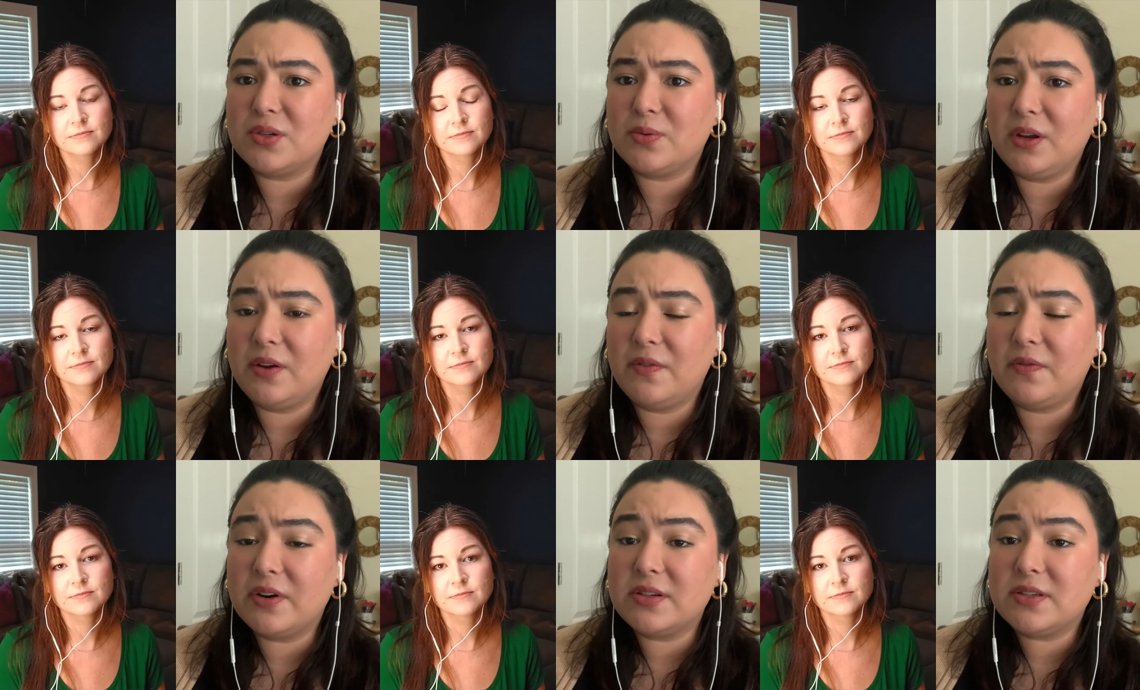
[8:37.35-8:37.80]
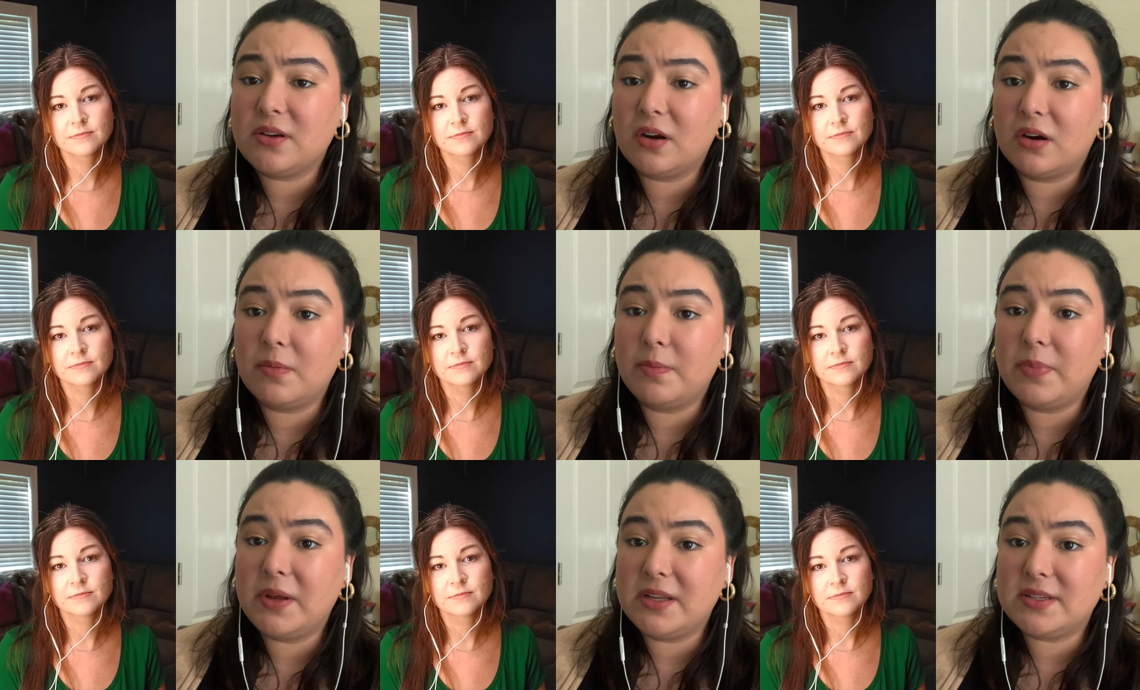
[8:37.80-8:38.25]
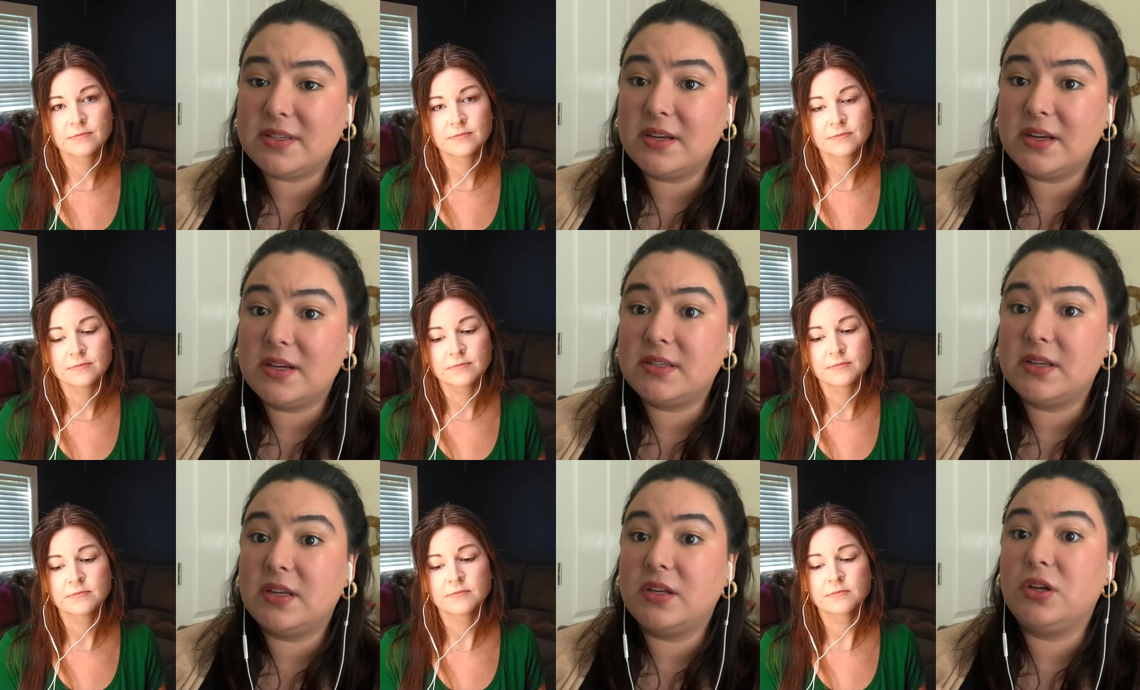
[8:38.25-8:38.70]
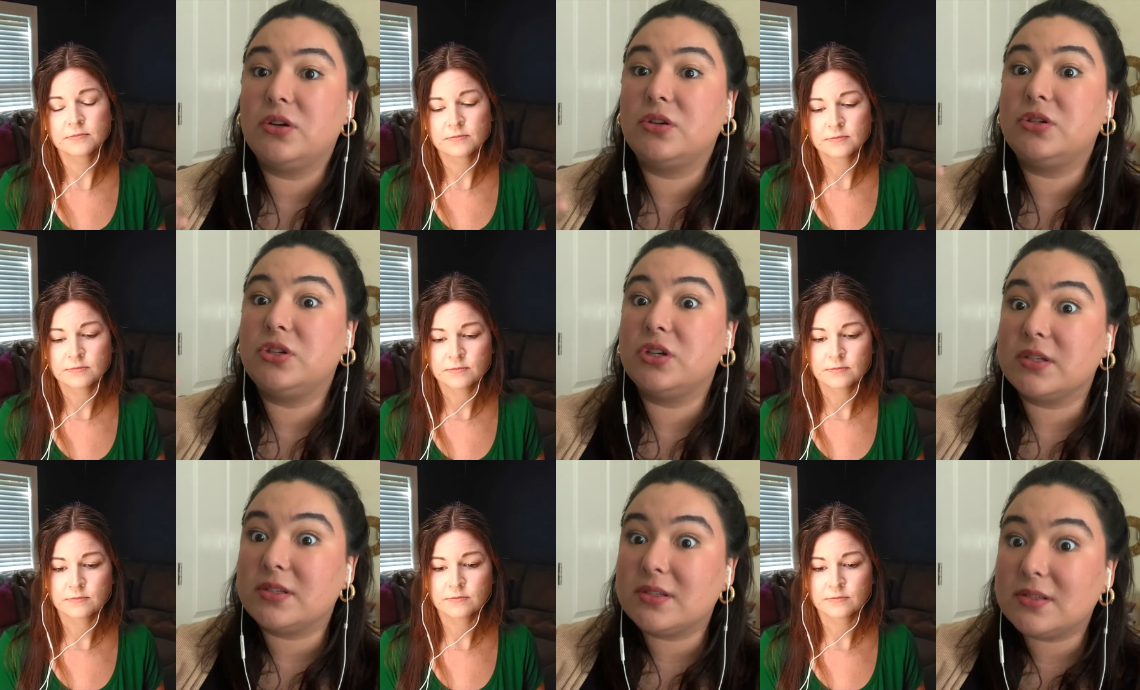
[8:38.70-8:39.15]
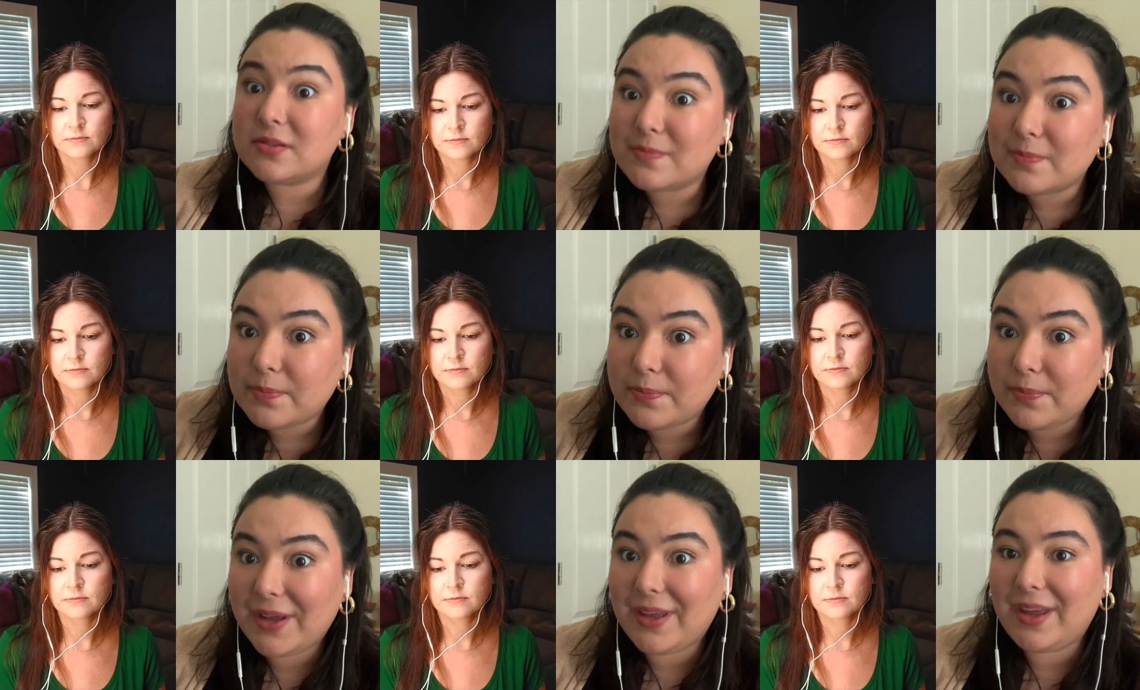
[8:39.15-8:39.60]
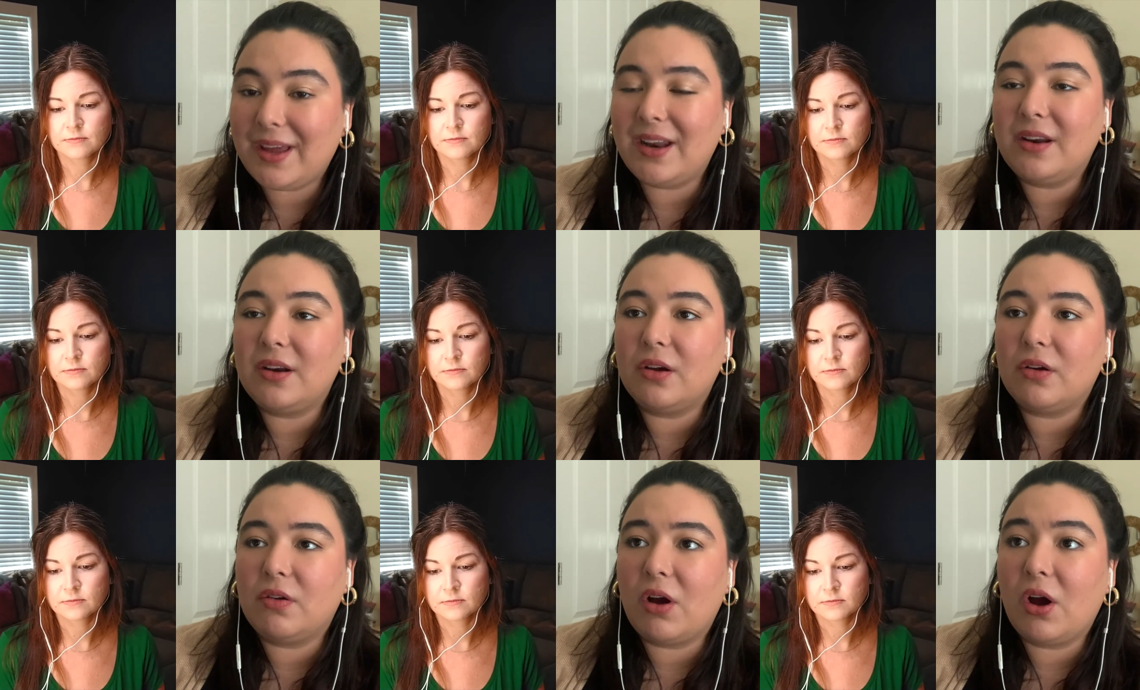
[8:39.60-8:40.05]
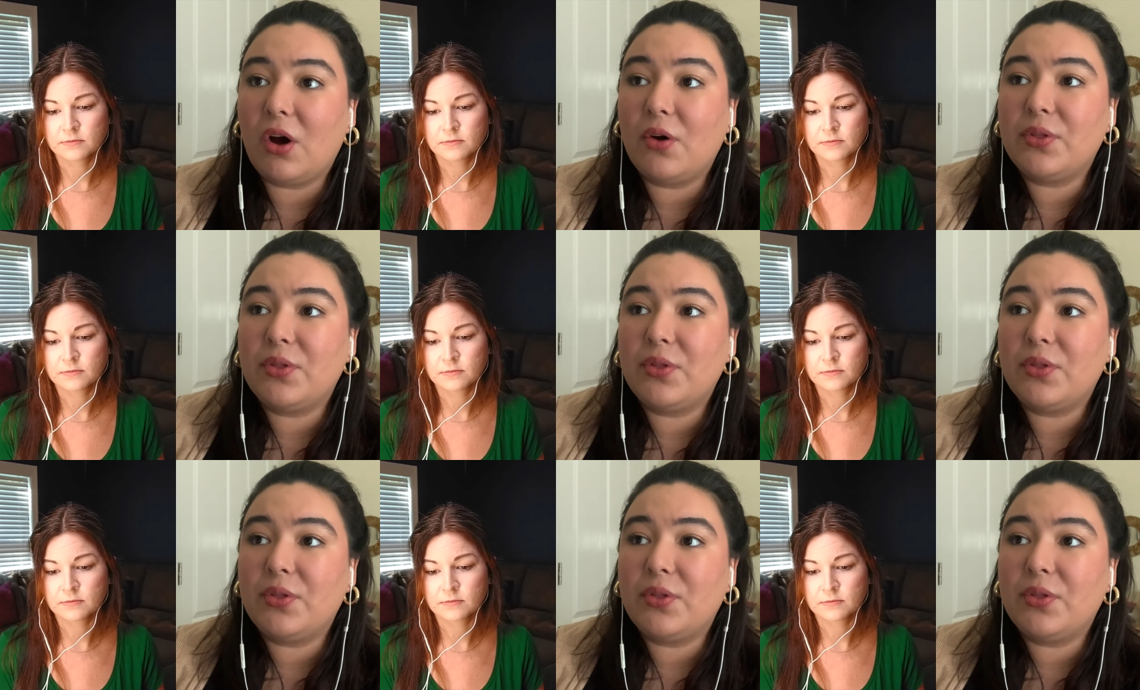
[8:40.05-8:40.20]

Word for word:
Speaker 1: when you first start a business and you're just beginning to grow,